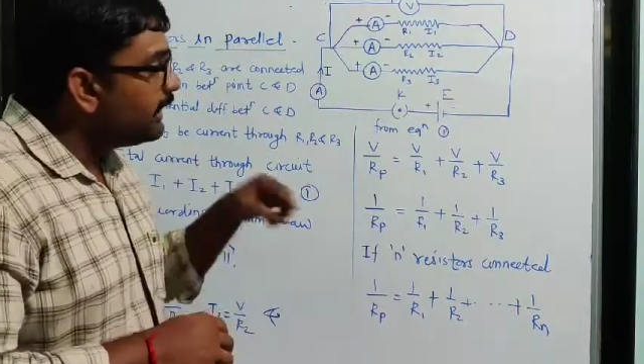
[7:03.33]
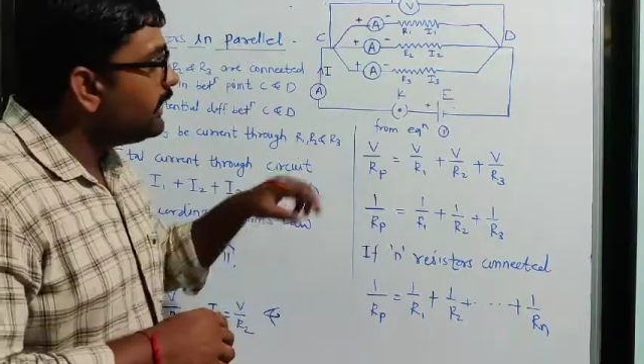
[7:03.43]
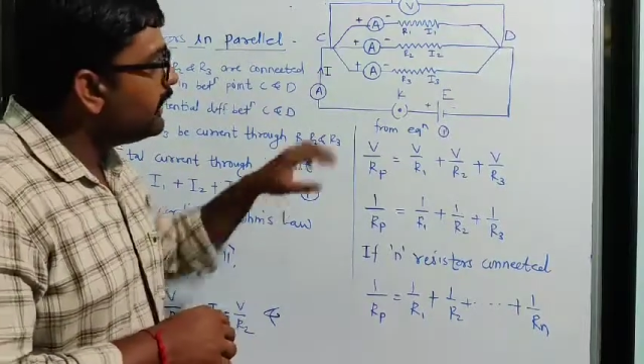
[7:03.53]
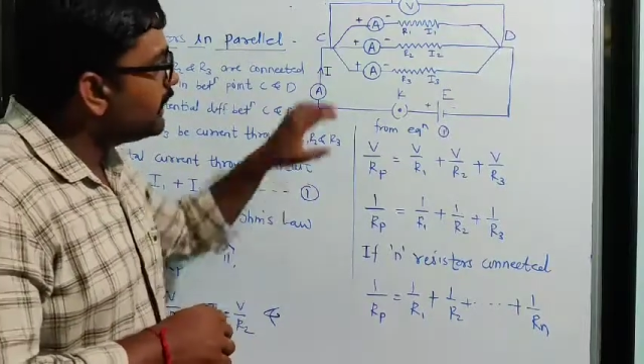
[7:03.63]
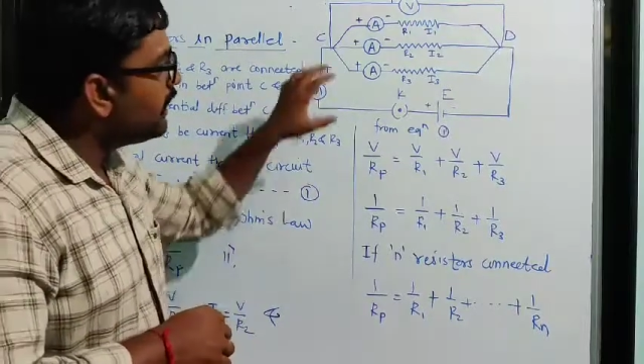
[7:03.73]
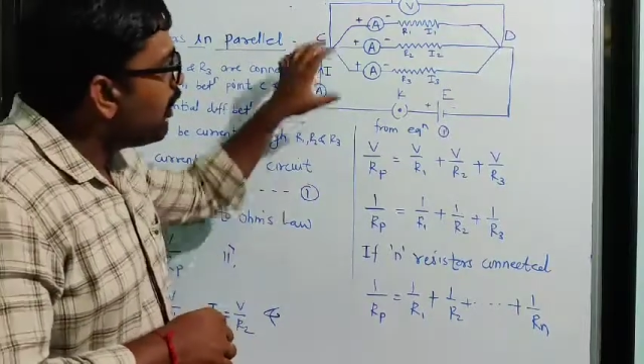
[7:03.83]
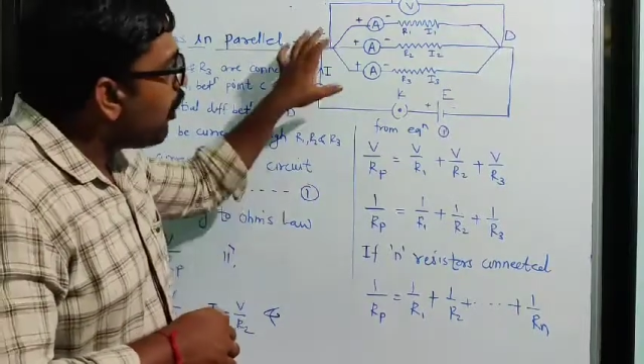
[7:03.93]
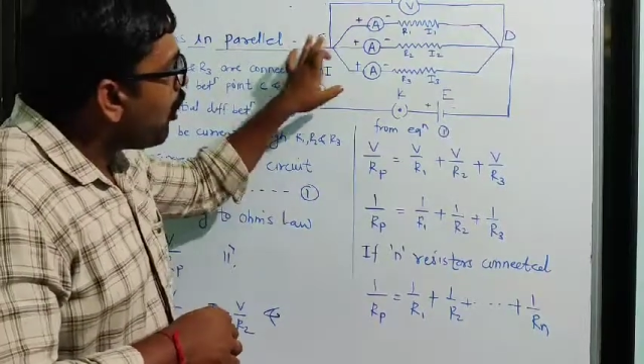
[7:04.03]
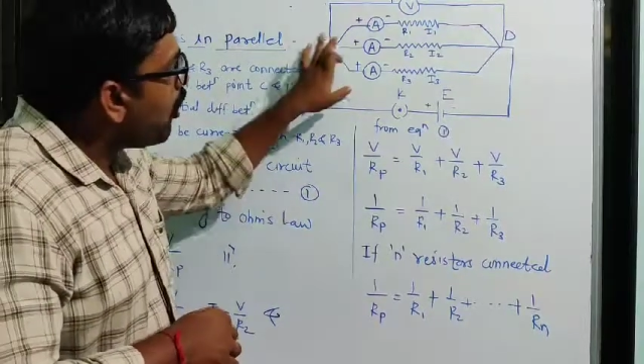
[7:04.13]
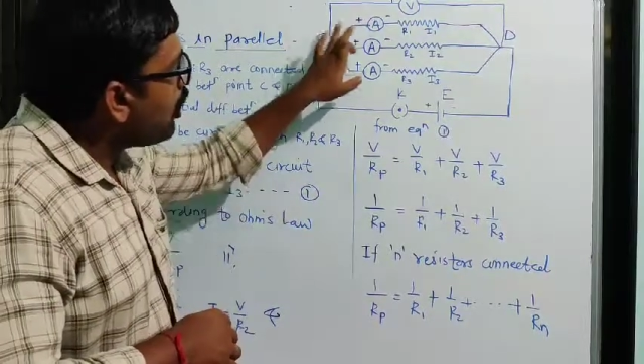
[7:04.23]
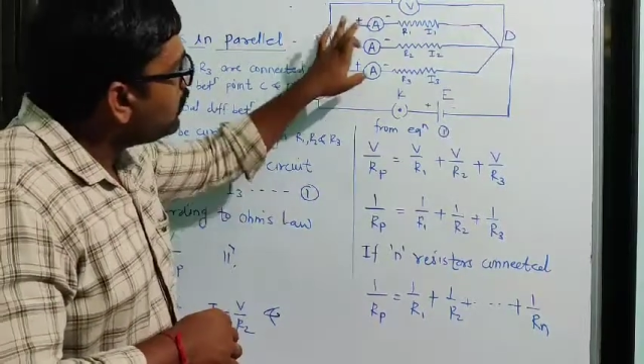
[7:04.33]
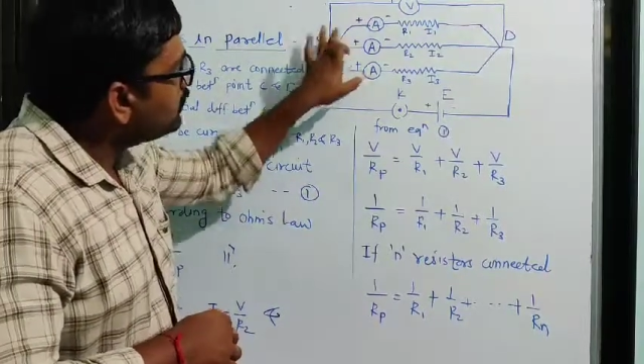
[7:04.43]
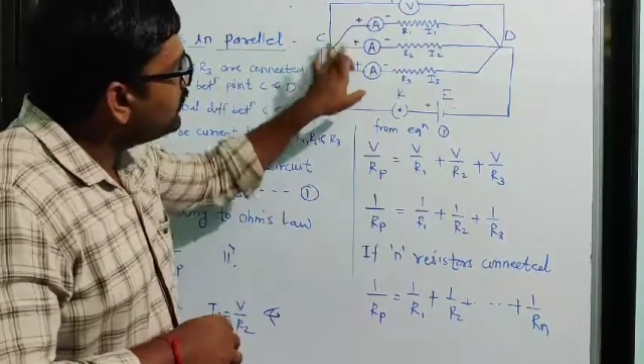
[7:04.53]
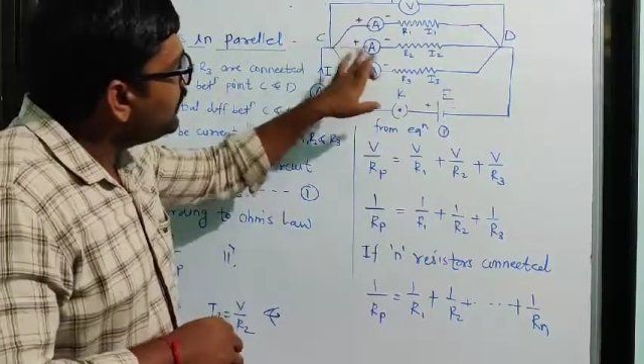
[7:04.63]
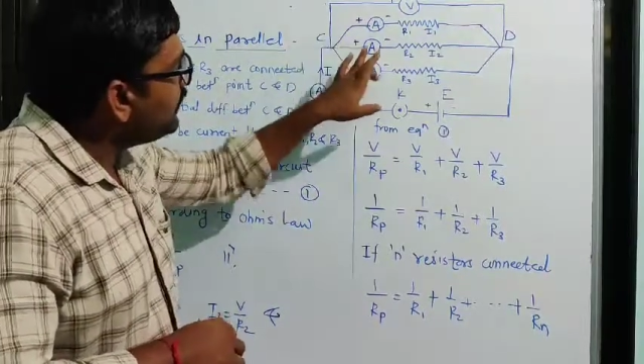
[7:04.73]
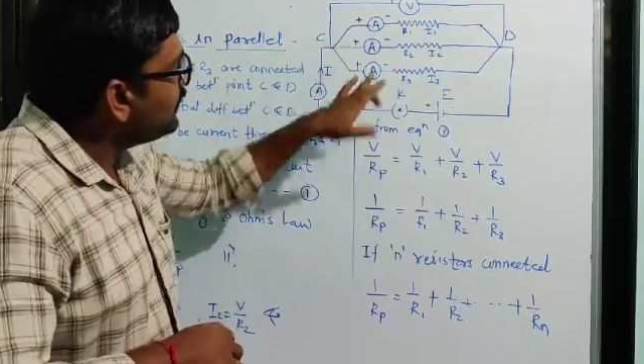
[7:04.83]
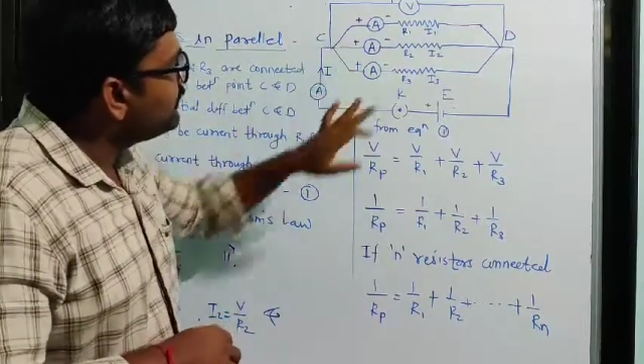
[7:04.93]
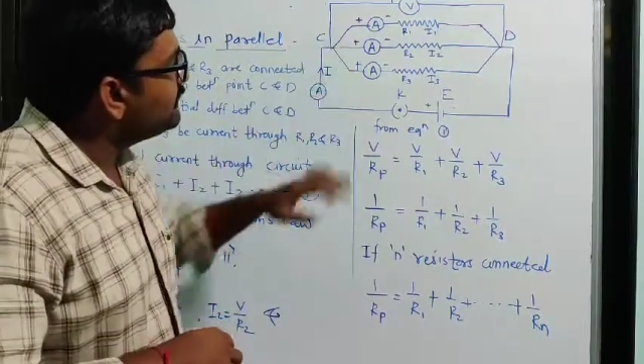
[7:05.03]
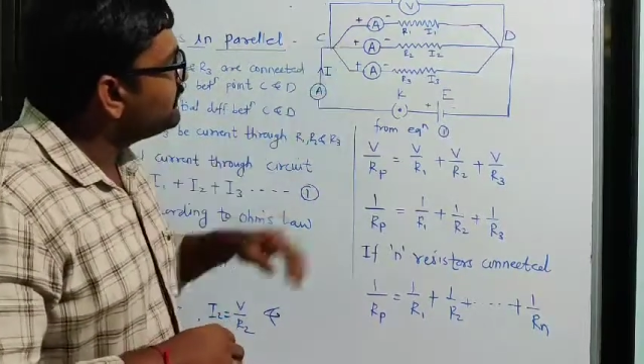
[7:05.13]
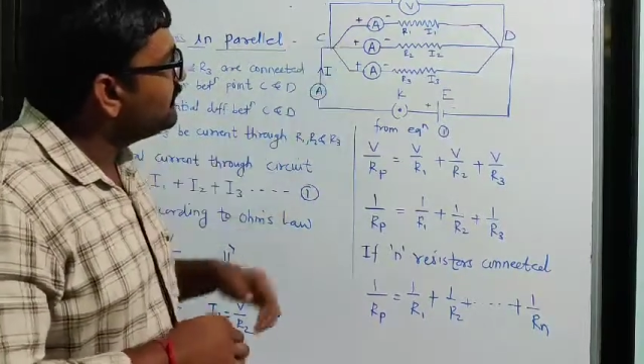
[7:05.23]
Here all three
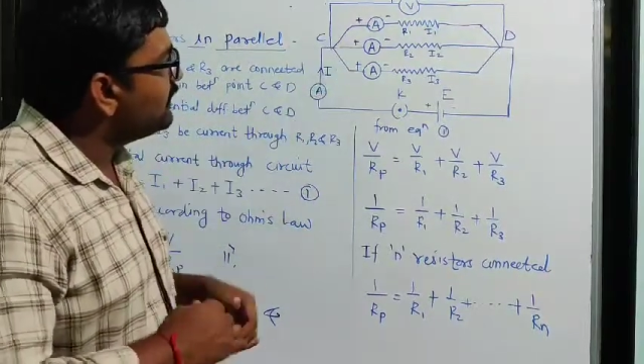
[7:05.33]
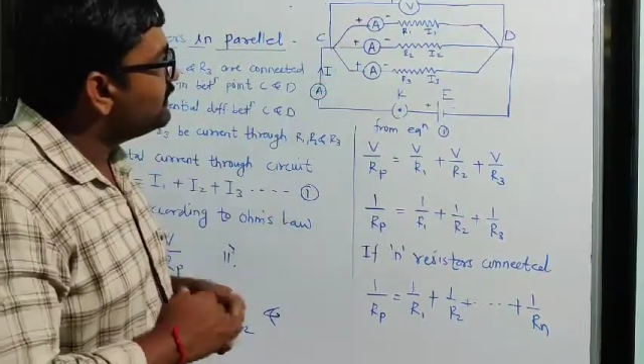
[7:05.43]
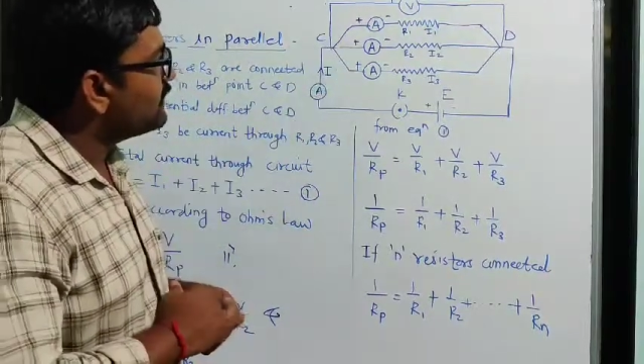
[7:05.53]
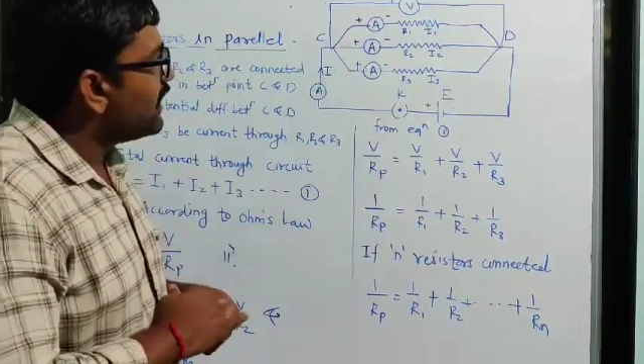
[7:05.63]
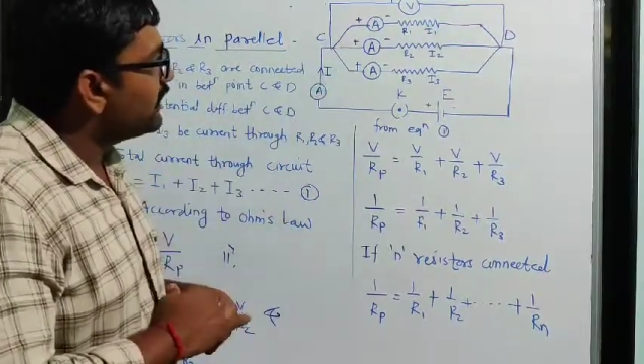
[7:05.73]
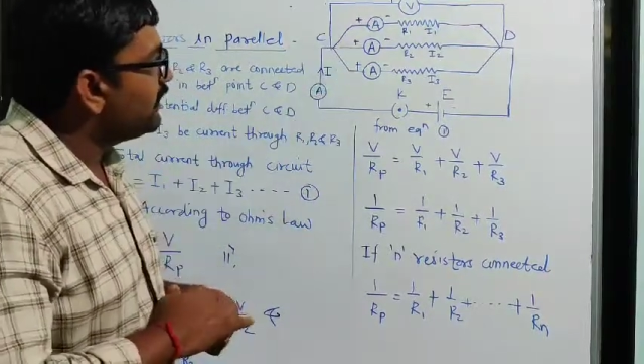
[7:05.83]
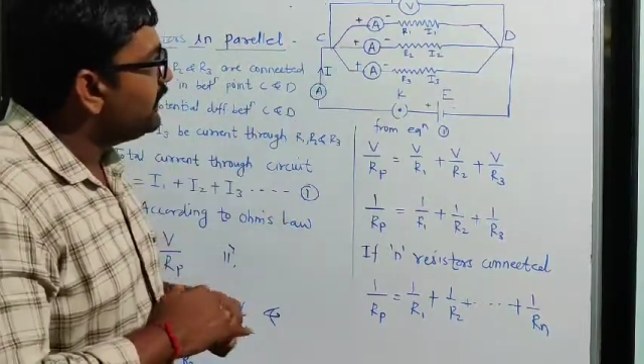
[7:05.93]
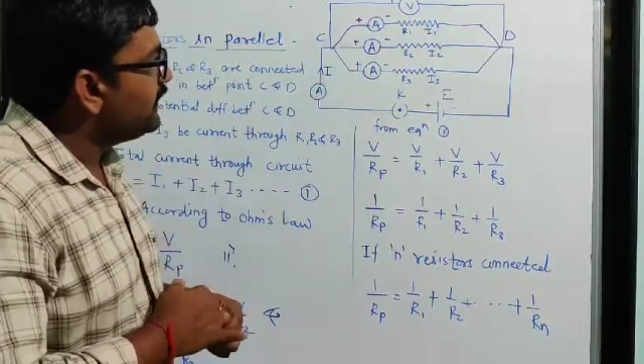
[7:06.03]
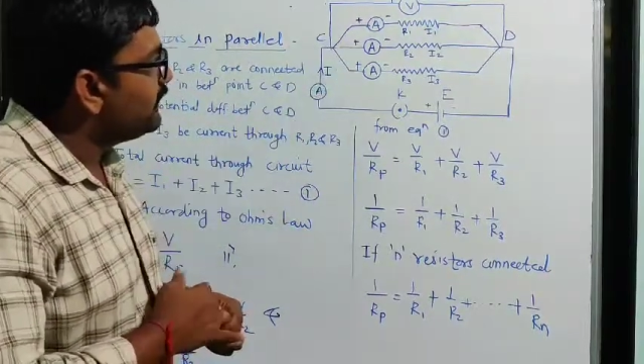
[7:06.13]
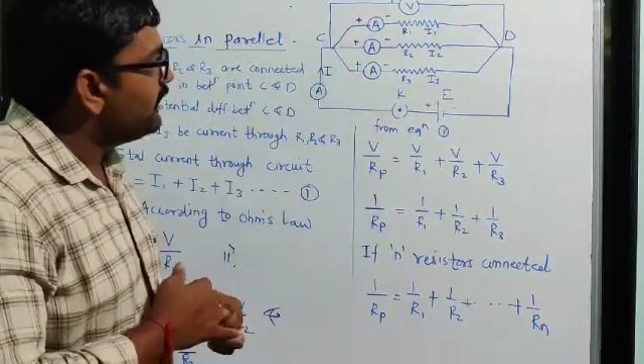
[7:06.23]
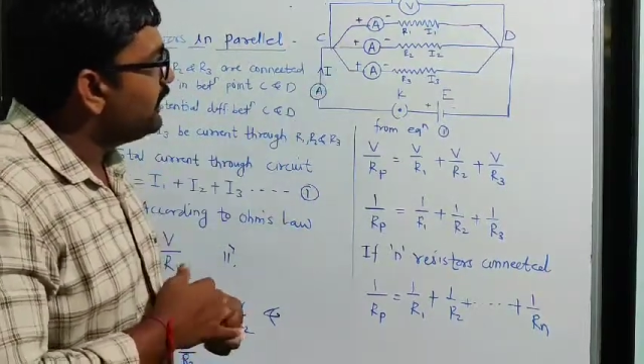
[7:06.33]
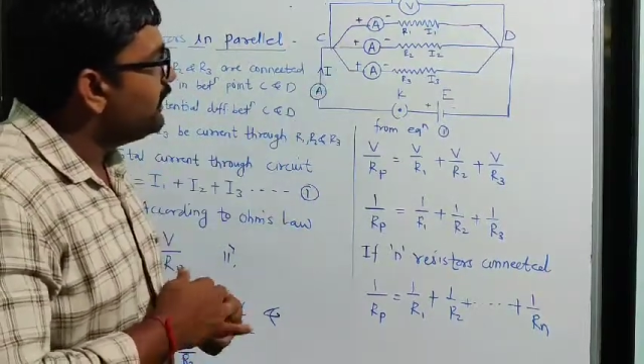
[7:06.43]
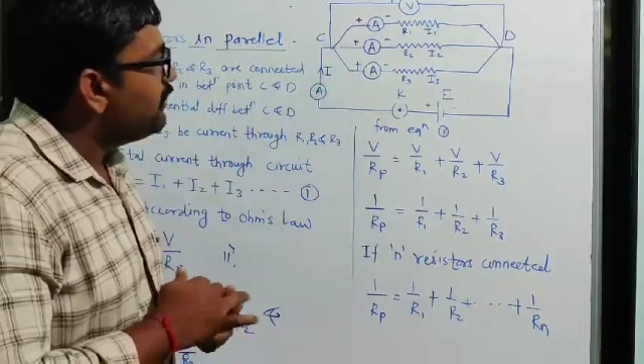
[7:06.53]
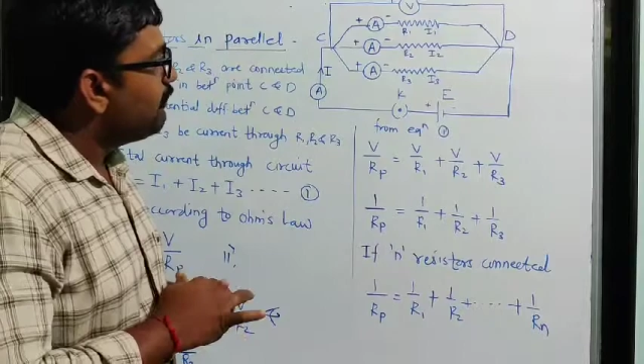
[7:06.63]
resistors are connected